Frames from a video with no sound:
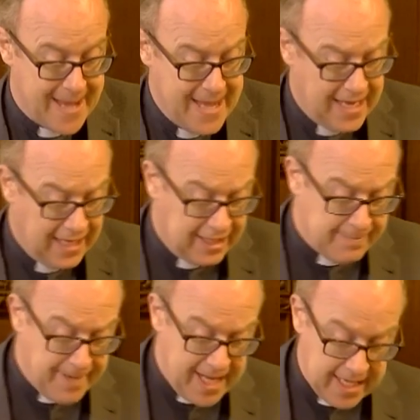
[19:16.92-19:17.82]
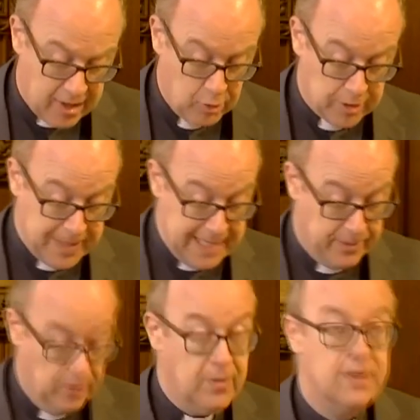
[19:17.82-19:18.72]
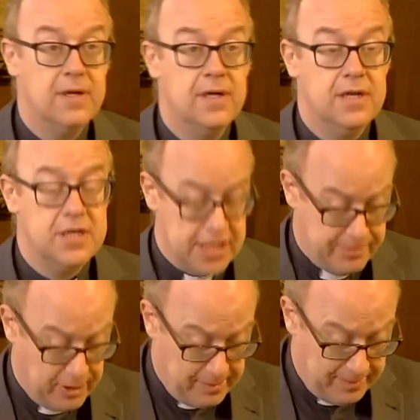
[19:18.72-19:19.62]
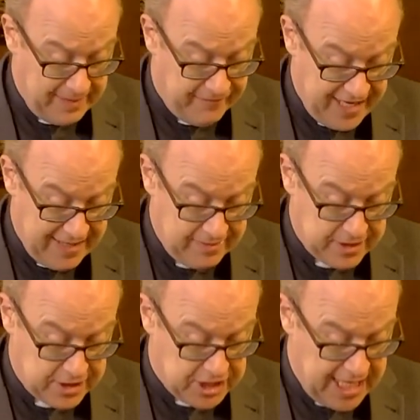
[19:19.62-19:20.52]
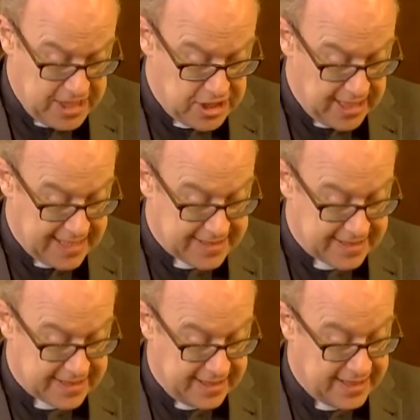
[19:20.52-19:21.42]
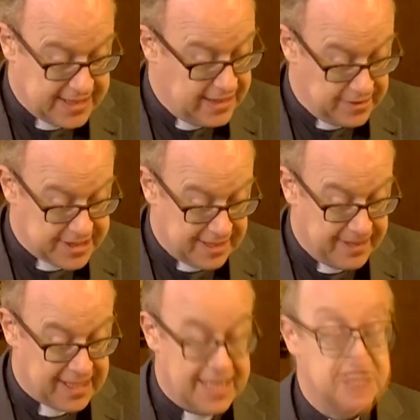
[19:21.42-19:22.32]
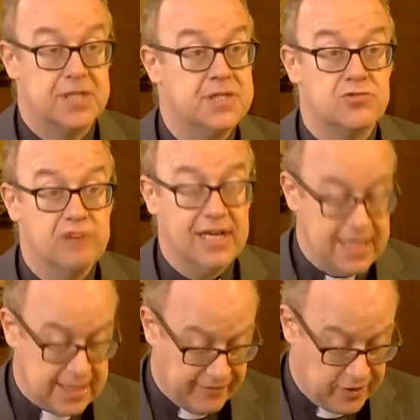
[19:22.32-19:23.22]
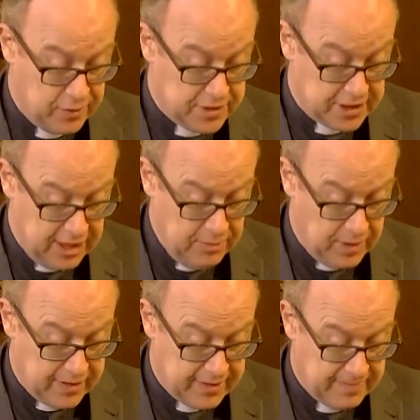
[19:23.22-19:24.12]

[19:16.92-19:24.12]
And like many older people, she probably found the change in our society on some occasions really difficult to cope with.